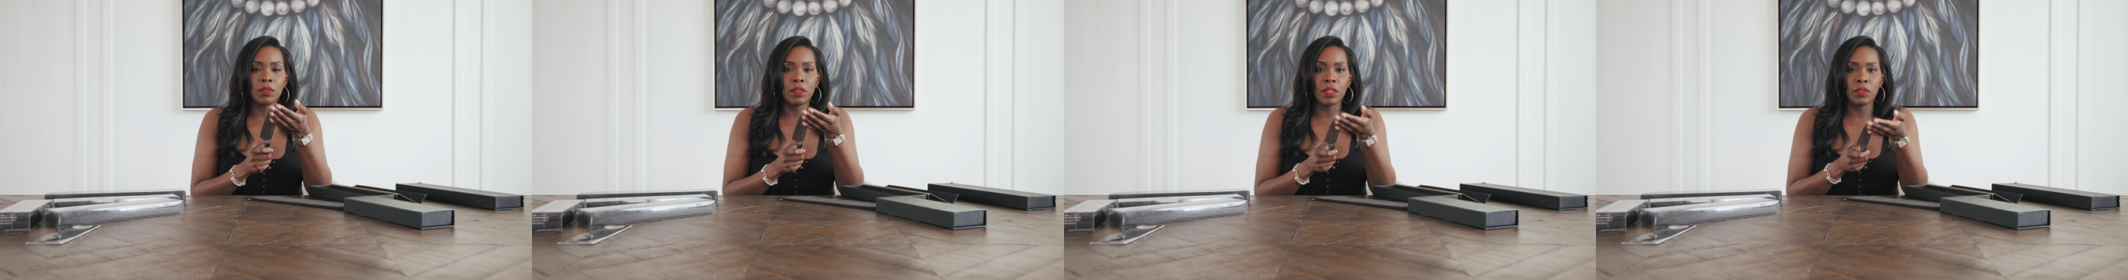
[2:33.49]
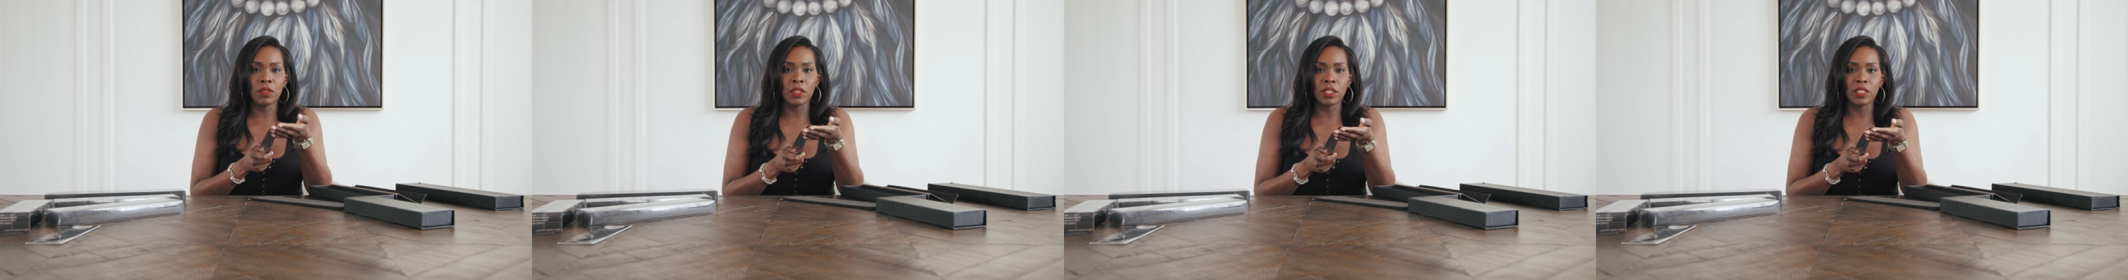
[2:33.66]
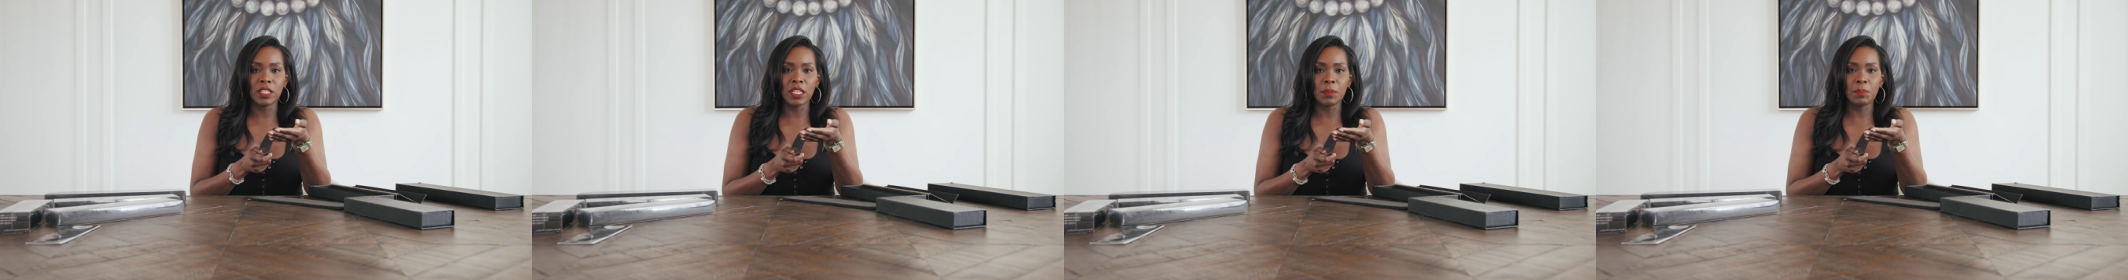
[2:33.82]

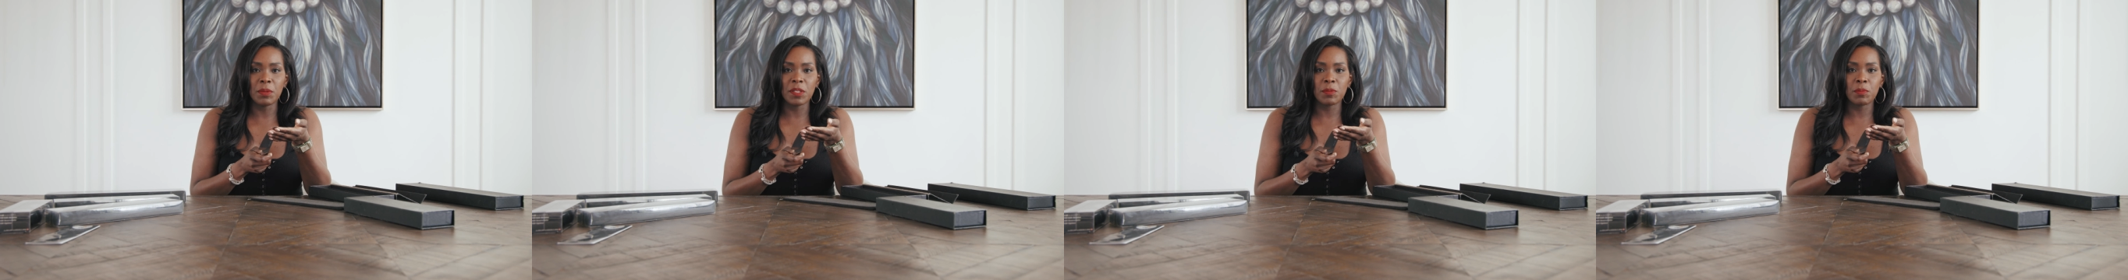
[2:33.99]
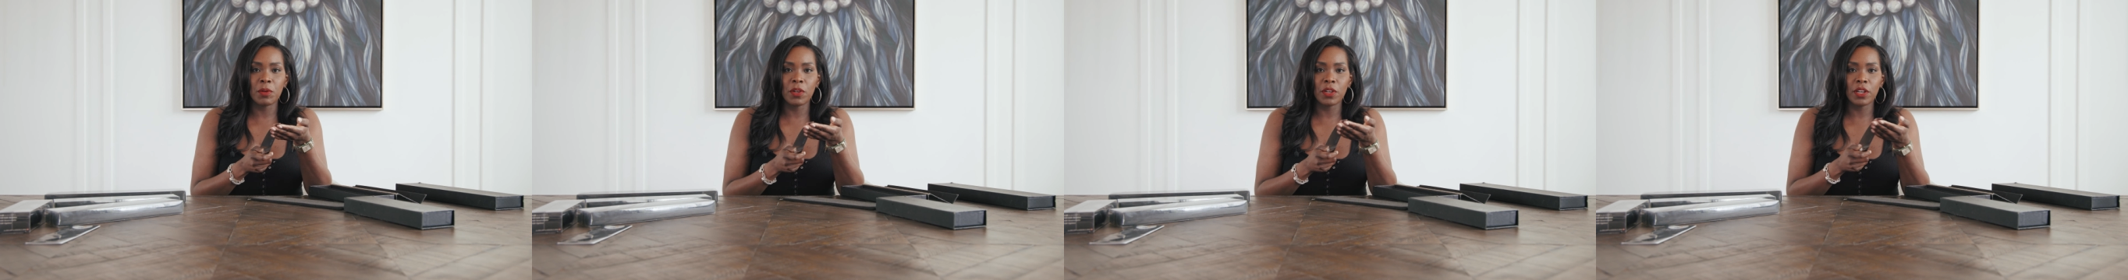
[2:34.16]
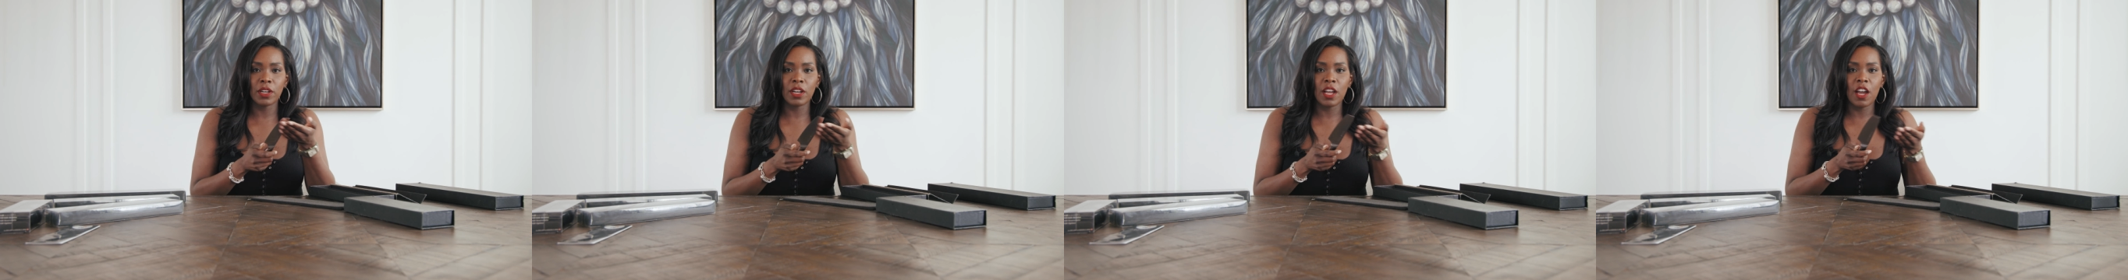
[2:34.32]
the tip is
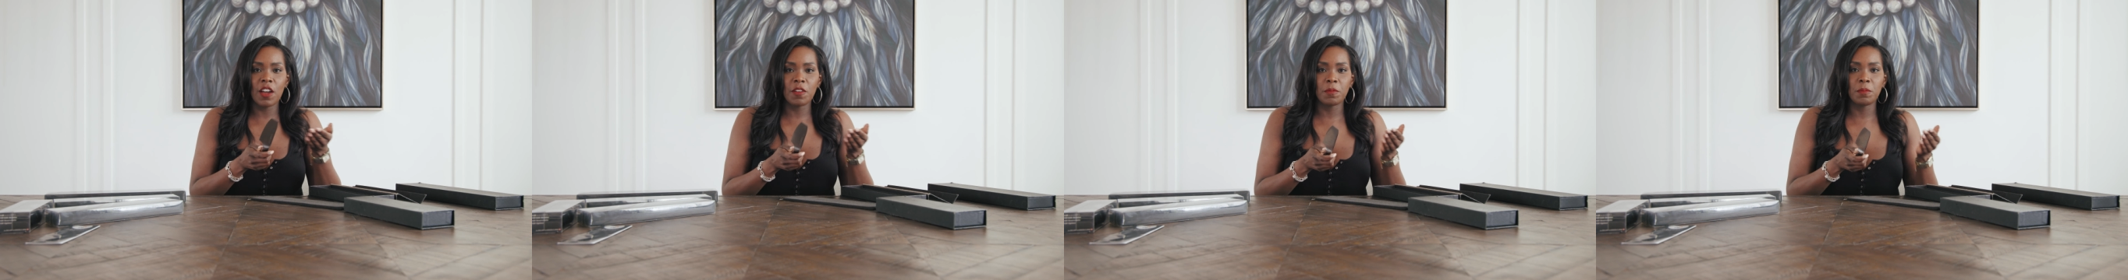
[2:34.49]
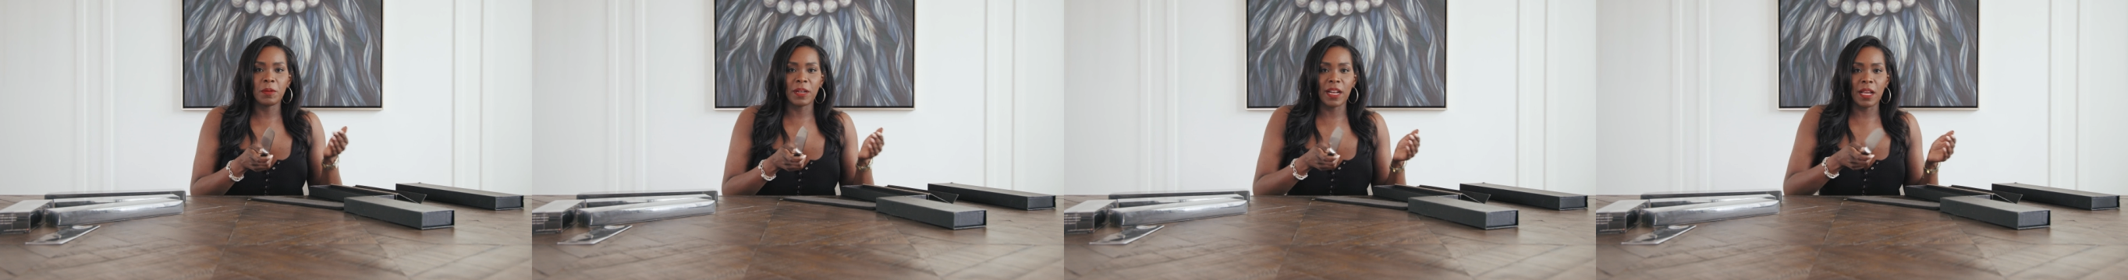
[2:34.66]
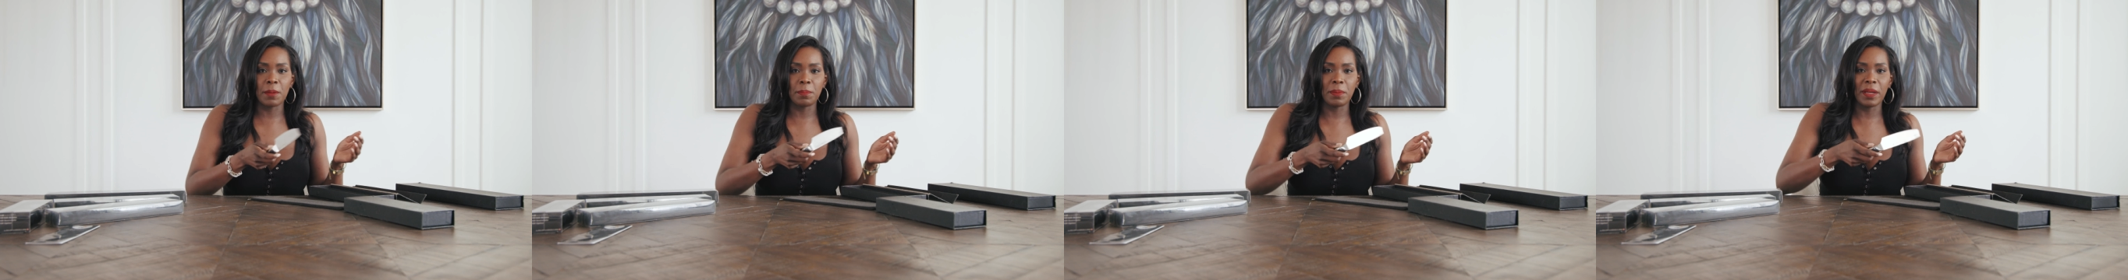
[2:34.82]
broken off,
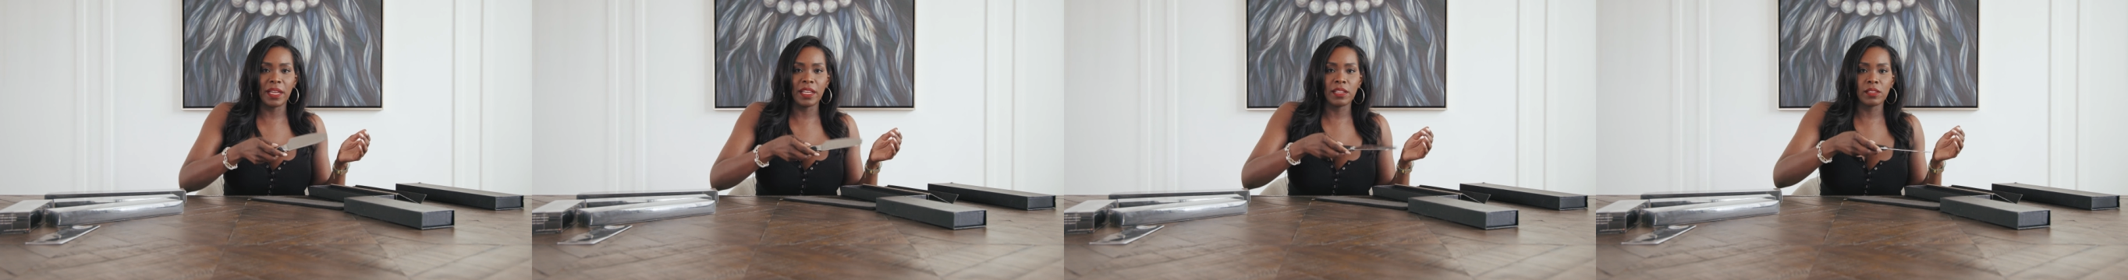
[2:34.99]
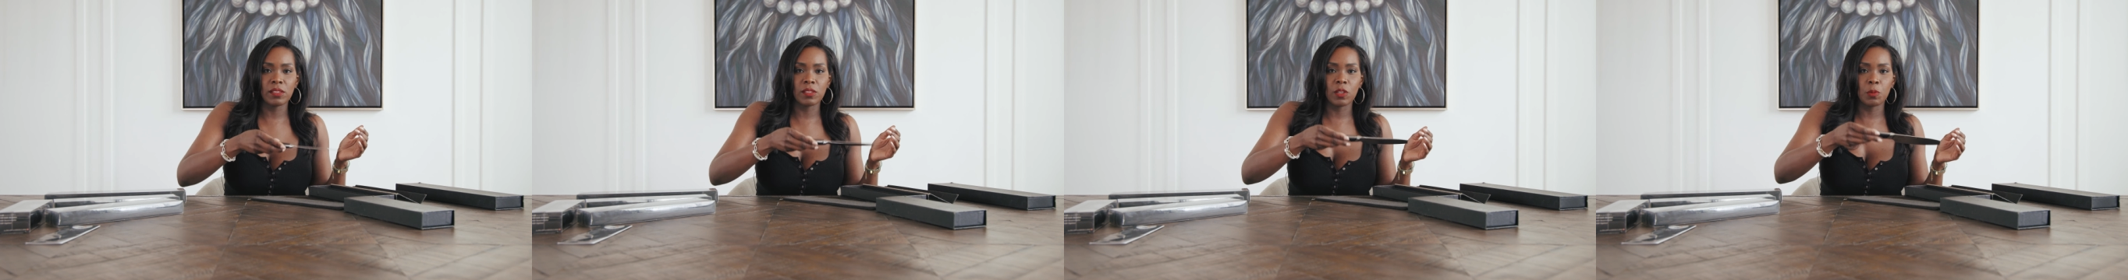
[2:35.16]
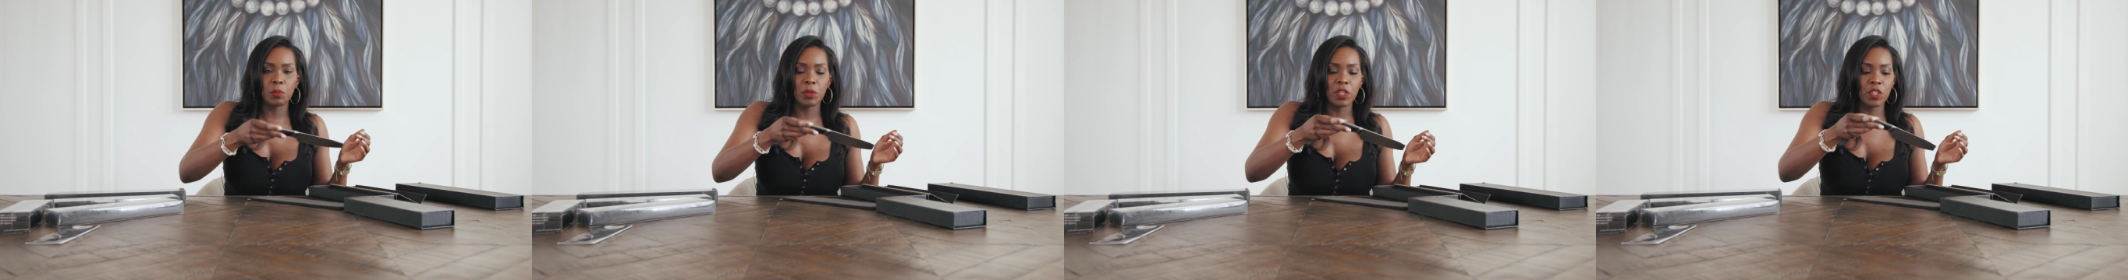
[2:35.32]
but I paid
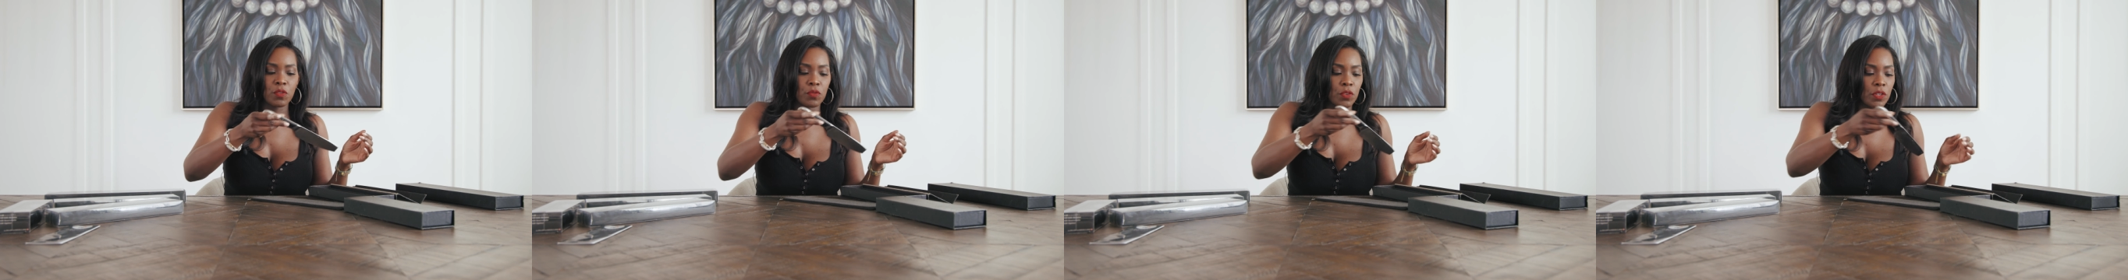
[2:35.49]
so much